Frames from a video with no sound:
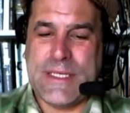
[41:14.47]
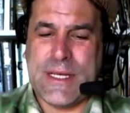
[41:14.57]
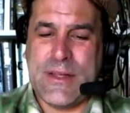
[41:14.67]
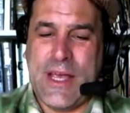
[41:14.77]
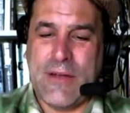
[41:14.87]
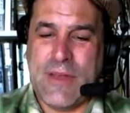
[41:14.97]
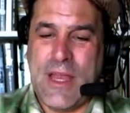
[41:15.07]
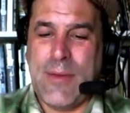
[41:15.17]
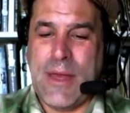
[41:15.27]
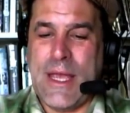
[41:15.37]
basic cloud
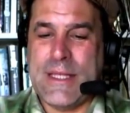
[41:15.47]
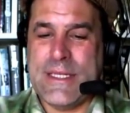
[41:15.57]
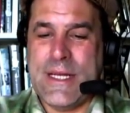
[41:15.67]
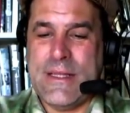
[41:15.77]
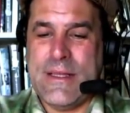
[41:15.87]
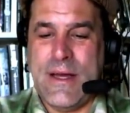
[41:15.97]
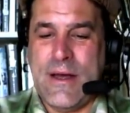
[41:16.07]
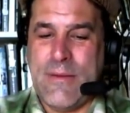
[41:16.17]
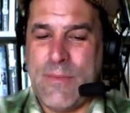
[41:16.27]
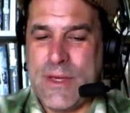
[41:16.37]
gaming headset
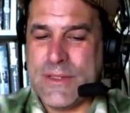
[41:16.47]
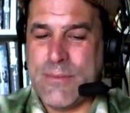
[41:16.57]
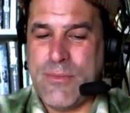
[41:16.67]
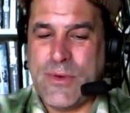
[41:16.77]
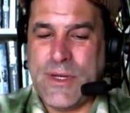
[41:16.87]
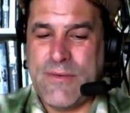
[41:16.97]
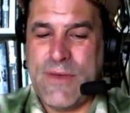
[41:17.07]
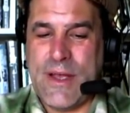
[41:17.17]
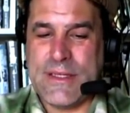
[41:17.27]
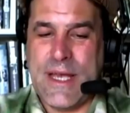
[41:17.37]
is a pretty
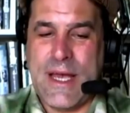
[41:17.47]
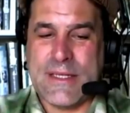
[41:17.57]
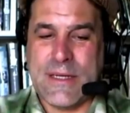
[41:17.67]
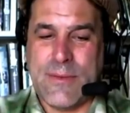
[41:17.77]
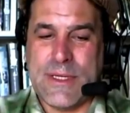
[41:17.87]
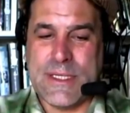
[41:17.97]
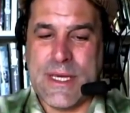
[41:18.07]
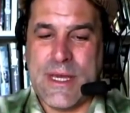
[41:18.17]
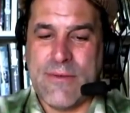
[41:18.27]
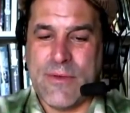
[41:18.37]
fantastic piece
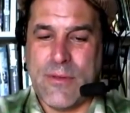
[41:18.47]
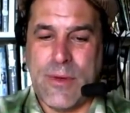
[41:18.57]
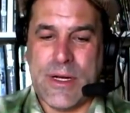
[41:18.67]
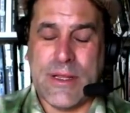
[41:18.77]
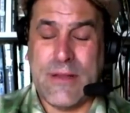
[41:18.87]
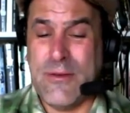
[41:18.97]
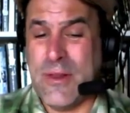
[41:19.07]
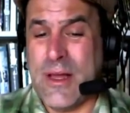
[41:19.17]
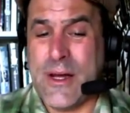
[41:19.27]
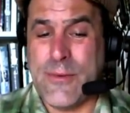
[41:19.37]
of kit for the money. They
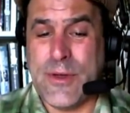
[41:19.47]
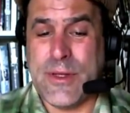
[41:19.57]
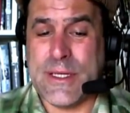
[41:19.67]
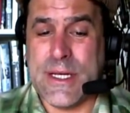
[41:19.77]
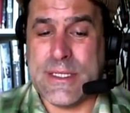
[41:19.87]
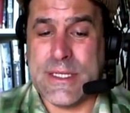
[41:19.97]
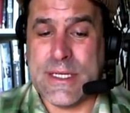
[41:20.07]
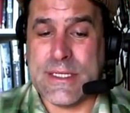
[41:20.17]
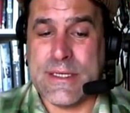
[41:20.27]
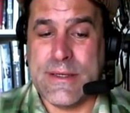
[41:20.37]
do a lot of really nice
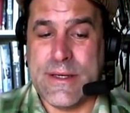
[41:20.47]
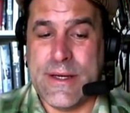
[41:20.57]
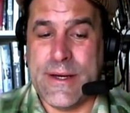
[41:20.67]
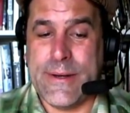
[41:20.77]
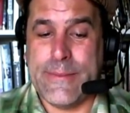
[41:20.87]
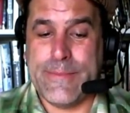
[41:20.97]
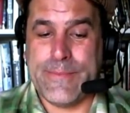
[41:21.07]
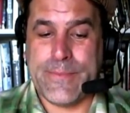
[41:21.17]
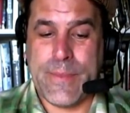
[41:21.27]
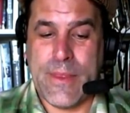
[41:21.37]
headsets.
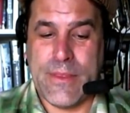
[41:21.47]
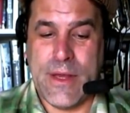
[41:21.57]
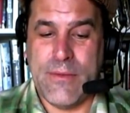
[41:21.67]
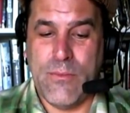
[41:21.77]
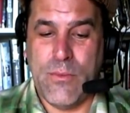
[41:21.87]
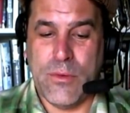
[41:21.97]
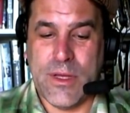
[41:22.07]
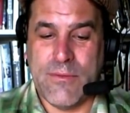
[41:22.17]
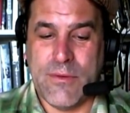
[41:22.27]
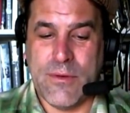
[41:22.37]
That
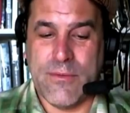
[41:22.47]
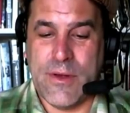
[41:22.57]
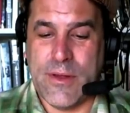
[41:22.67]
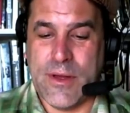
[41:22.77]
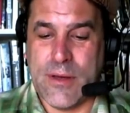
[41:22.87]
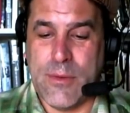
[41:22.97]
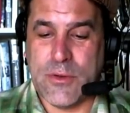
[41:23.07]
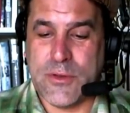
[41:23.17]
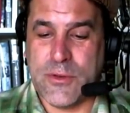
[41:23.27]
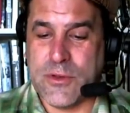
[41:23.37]
won't leave you feeling
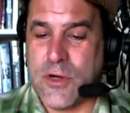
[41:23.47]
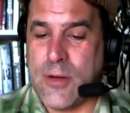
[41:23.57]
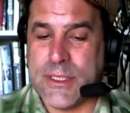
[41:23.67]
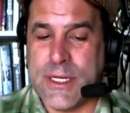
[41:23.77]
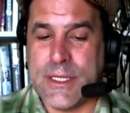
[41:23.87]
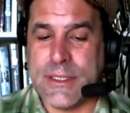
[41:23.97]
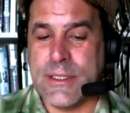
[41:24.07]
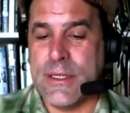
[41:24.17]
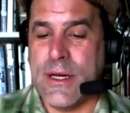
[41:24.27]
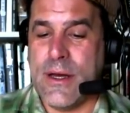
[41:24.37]
emotionally
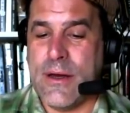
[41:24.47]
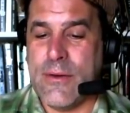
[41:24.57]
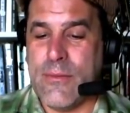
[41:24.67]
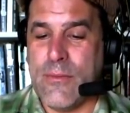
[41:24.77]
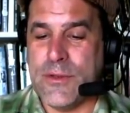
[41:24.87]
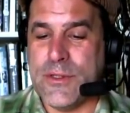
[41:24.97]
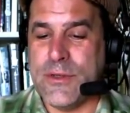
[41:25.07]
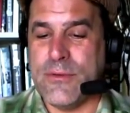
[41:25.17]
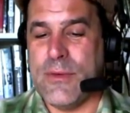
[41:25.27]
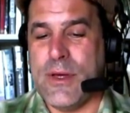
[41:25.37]
traumatized
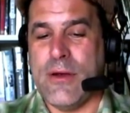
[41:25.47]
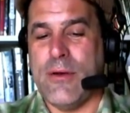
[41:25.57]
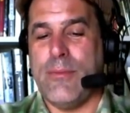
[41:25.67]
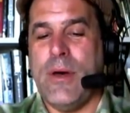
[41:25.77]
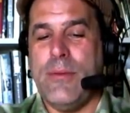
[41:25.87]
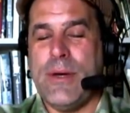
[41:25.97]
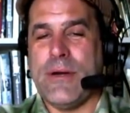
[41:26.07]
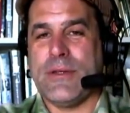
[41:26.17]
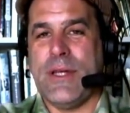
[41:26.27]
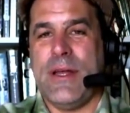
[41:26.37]
once you hear a
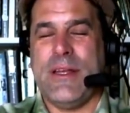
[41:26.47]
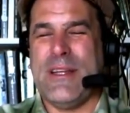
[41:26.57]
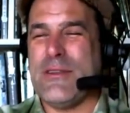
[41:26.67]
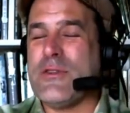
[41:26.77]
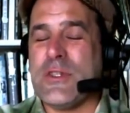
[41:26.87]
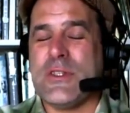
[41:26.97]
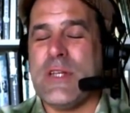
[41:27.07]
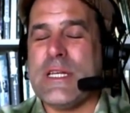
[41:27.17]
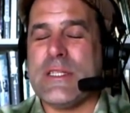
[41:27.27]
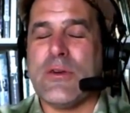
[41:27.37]
better sound. You know, there's
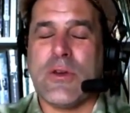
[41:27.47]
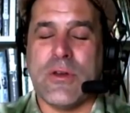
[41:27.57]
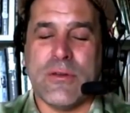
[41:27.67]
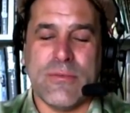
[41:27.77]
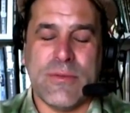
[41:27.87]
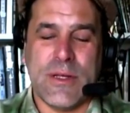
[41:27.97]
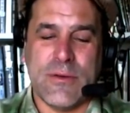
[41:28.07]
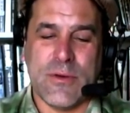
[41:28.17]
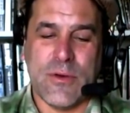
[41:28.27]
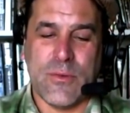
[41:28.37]
just they're good. They
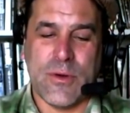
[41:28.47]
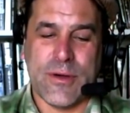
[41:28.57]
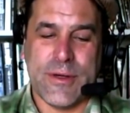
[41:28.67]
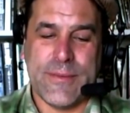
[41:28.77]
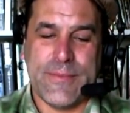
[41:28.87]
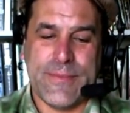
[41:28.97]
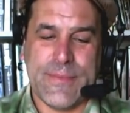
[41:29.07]
do good work.